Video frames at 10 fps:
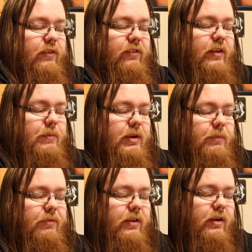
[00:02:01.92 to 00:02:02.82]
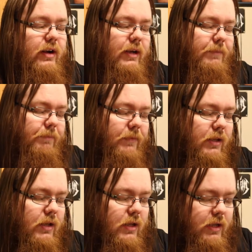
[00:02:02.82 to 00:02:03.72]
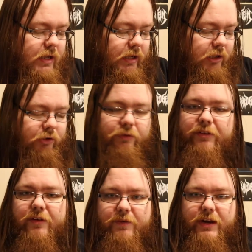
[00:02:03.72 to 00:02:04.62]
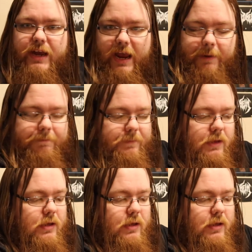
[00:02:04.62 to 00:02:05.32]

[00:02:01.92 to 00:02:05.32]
stepping up their inclusivity game.